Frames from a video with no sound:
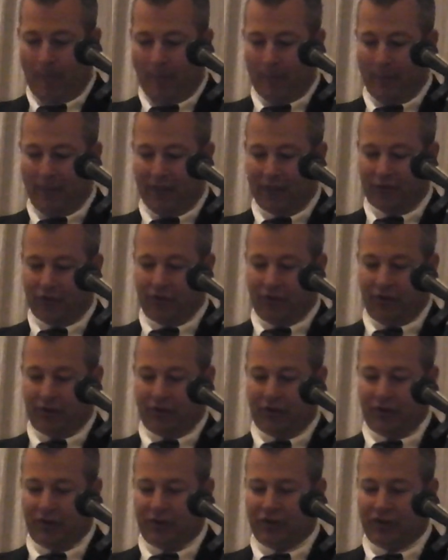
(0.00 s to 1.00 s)
Basically,
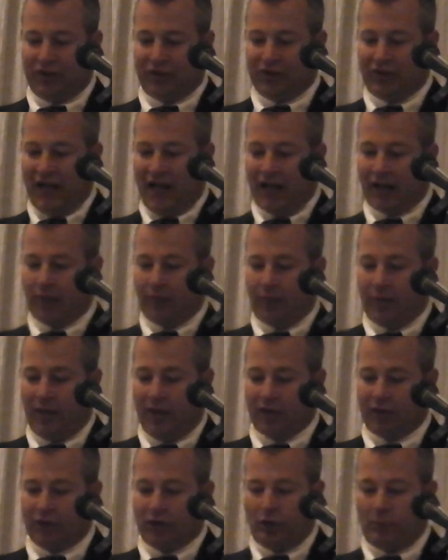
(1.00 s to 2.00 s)
since they
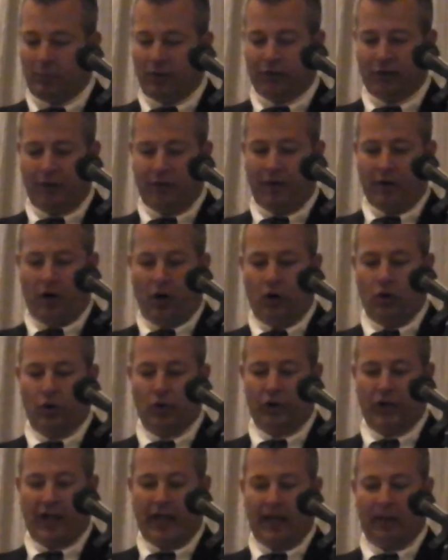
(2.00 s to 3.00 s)
sacrificed so much of their
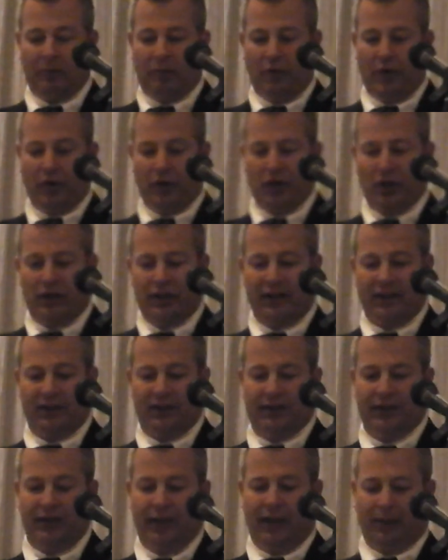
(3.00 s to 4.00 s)
own game for the good of the
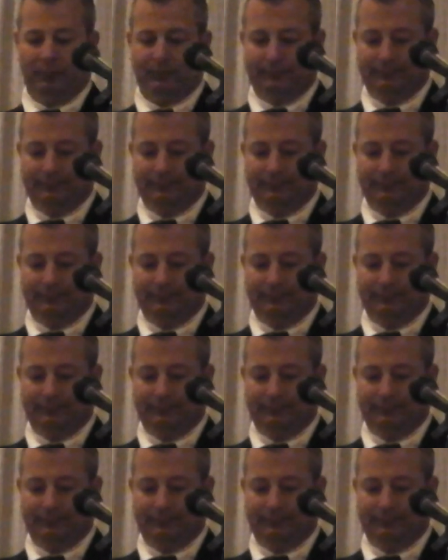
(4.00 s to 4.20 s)
team.